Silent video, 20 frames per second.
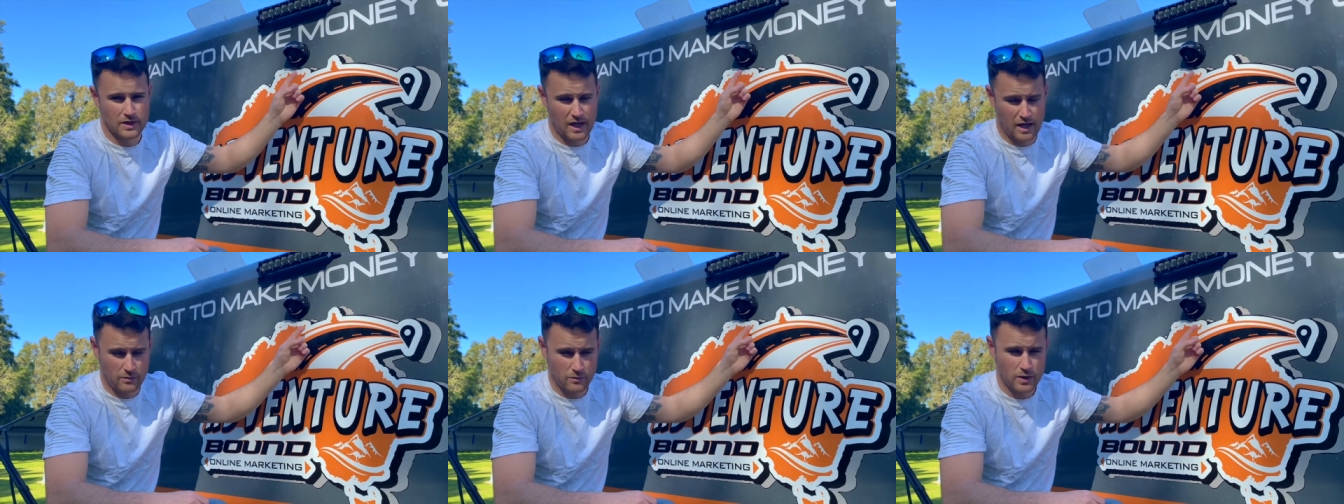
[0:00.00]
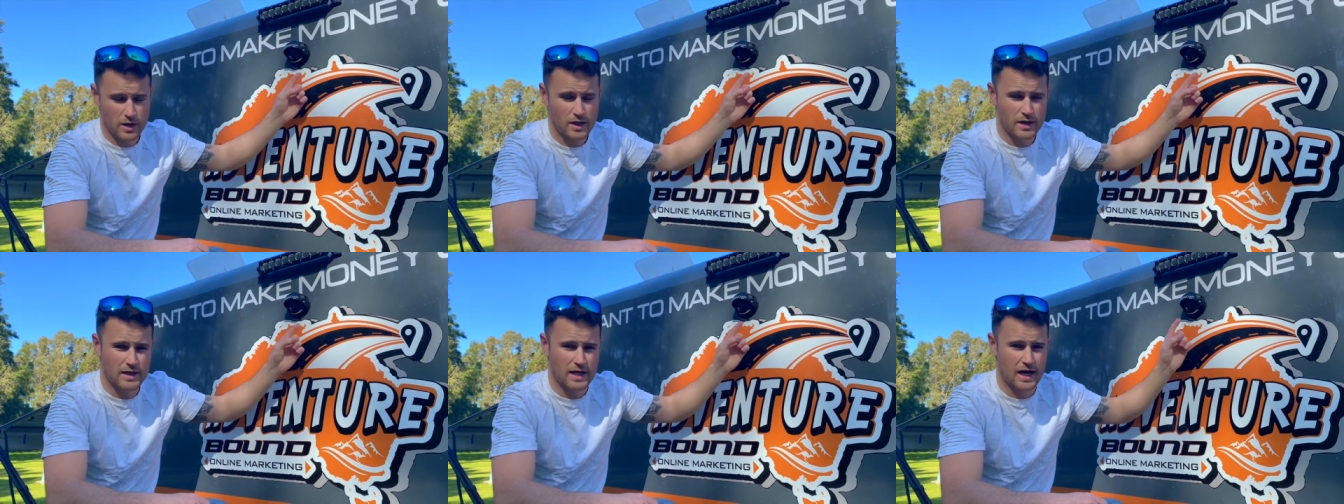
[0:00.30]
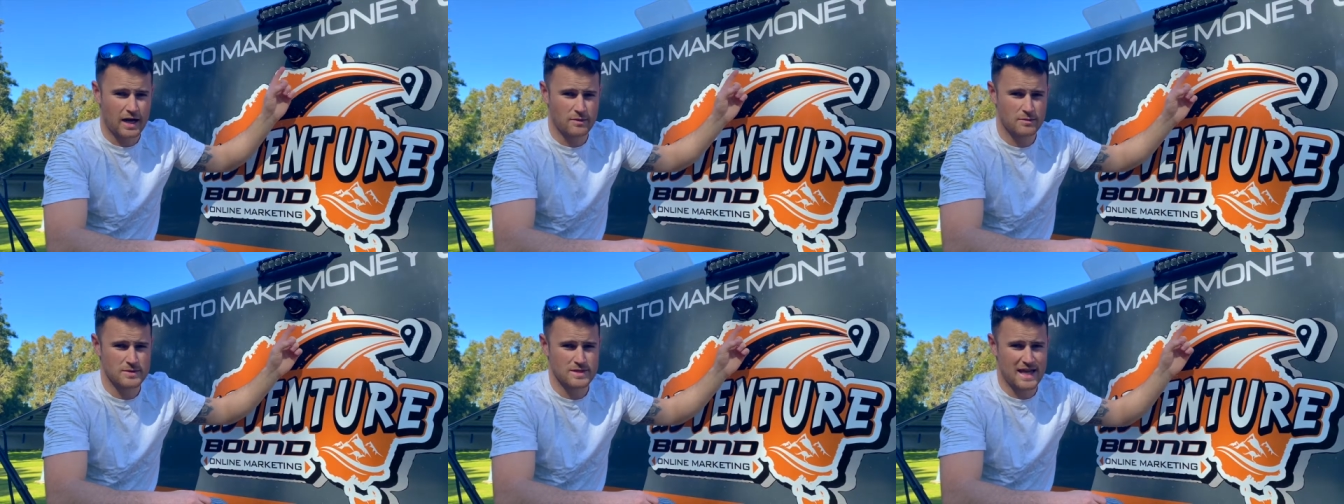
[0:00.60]
camera
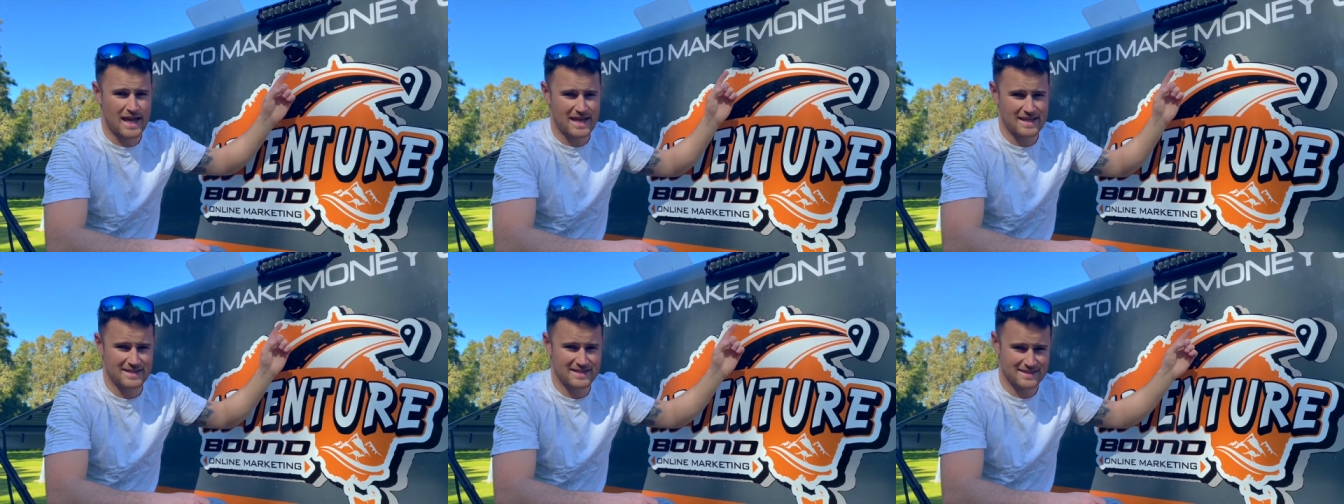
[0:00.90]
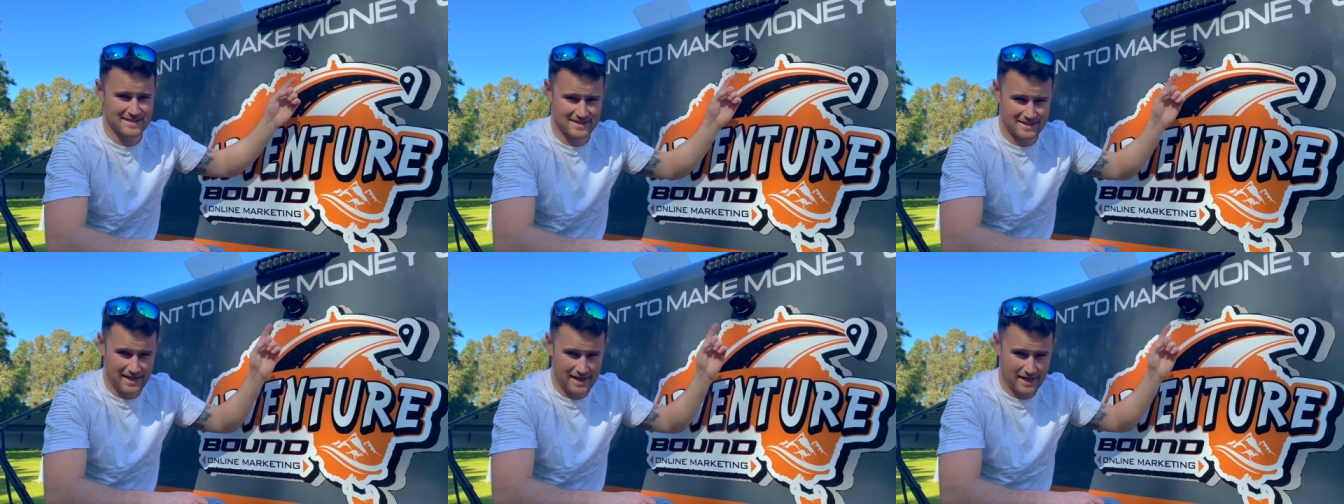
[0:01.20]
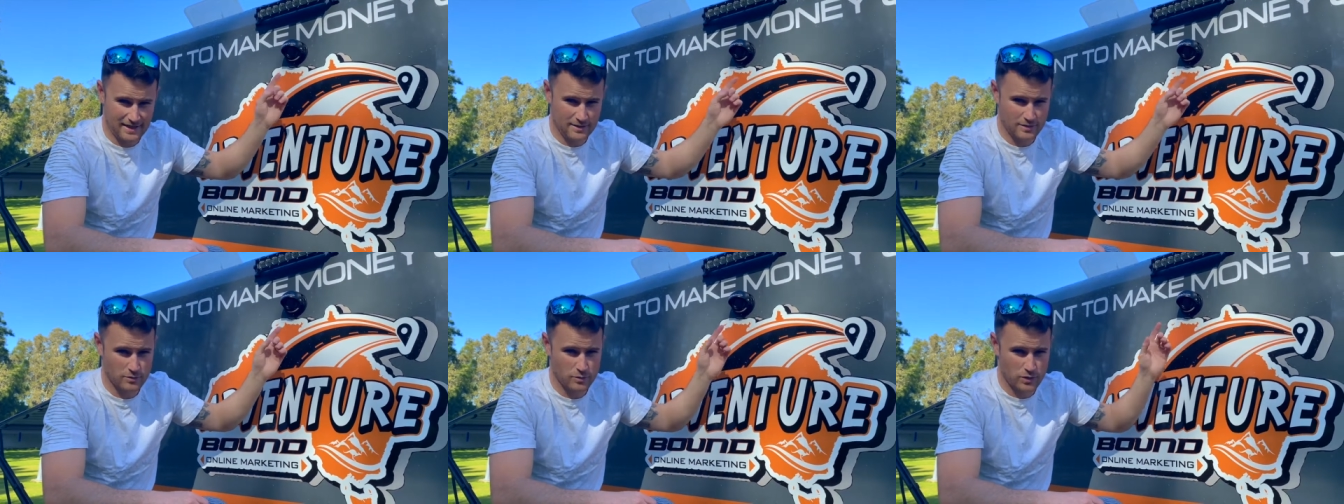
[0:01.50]
comes as
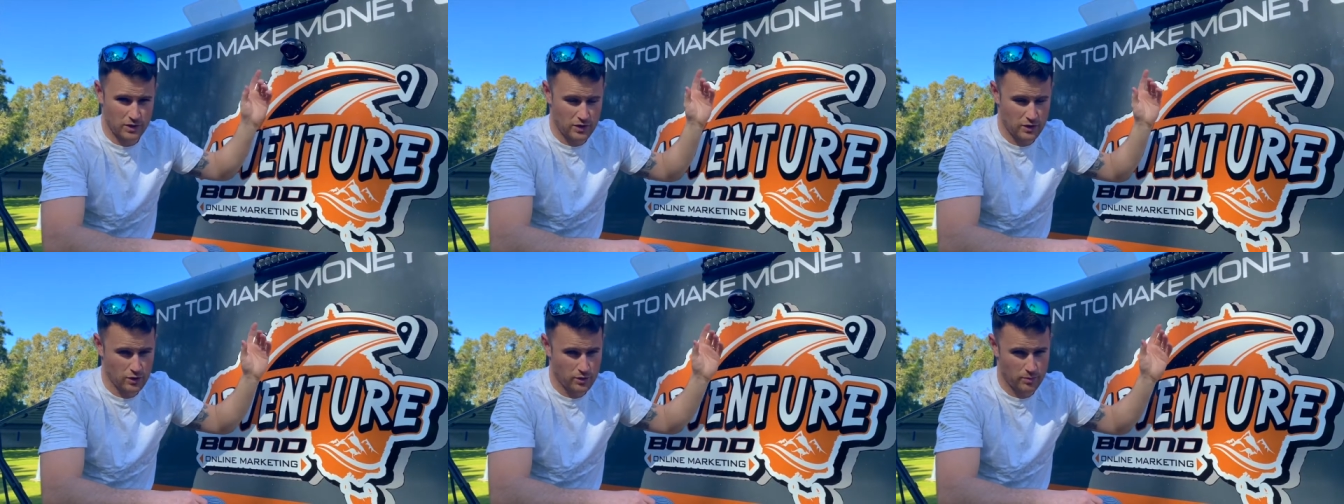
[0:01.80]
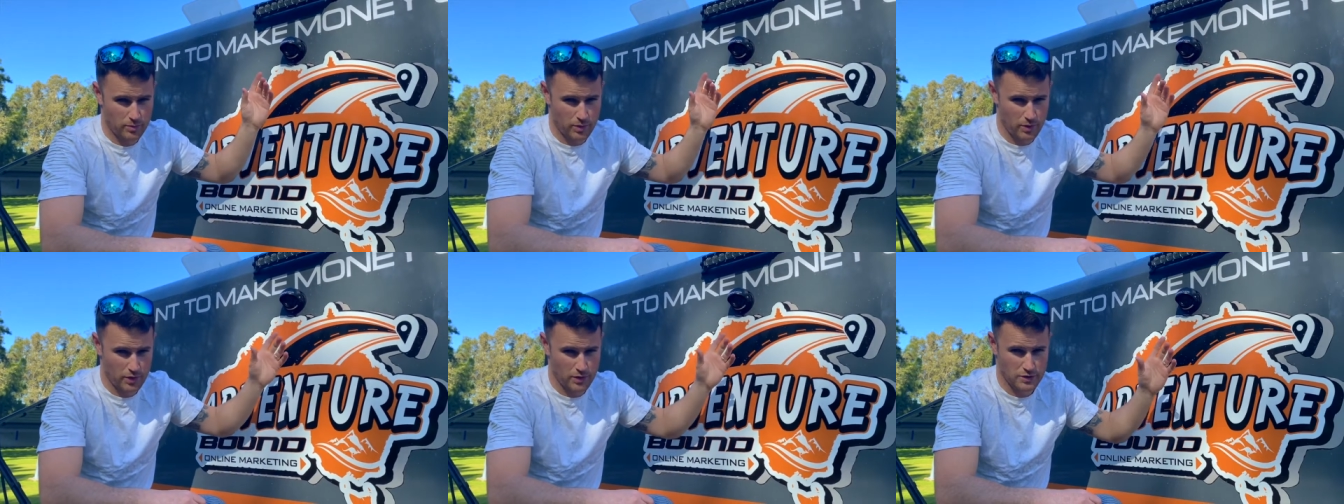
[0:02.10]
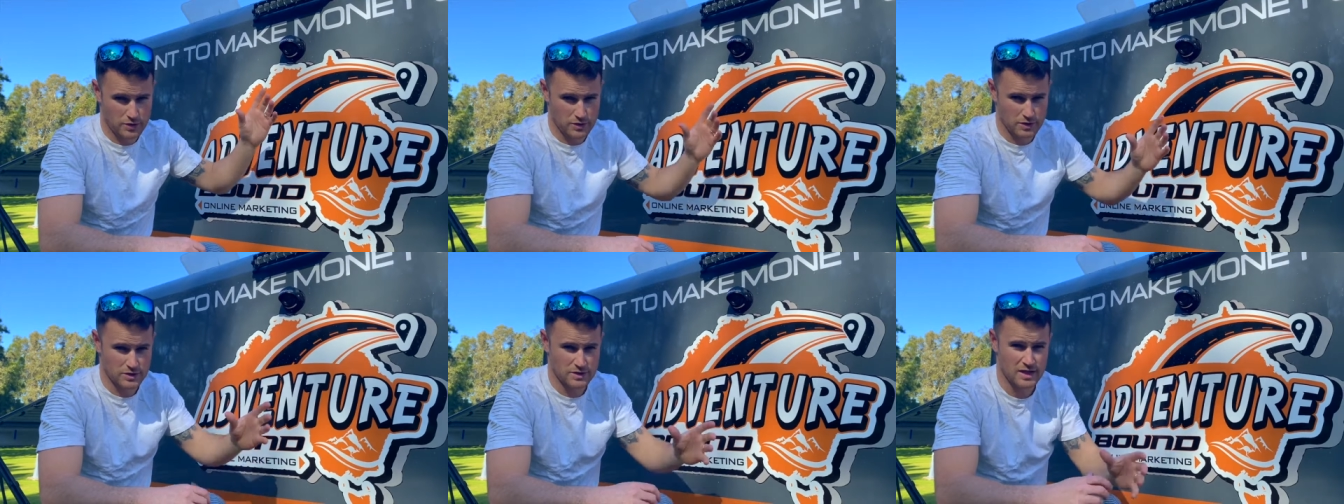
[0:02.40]
standard with your
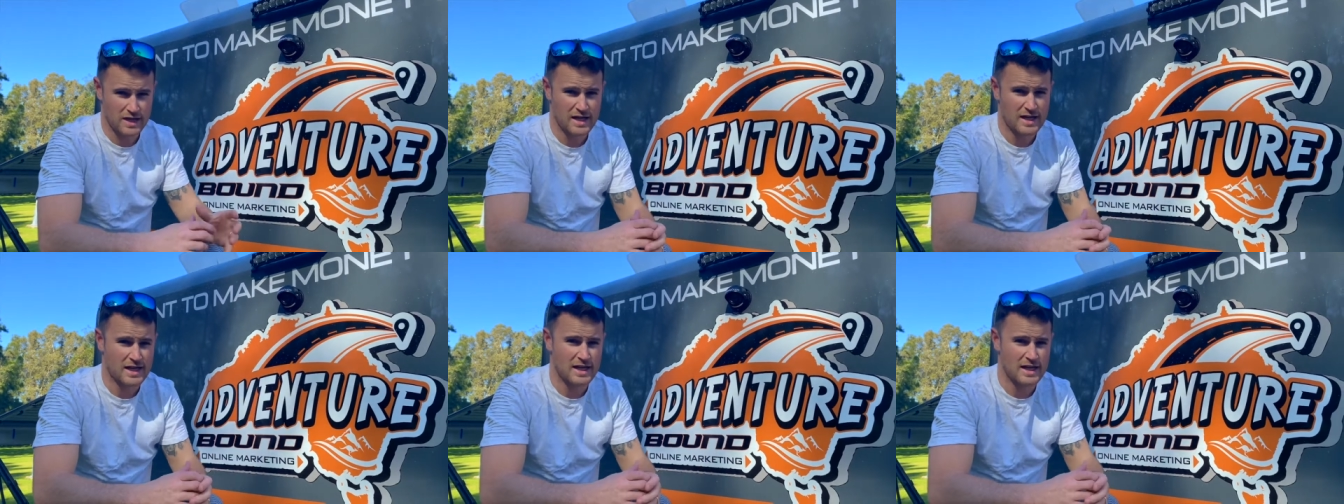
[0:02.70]
purchase.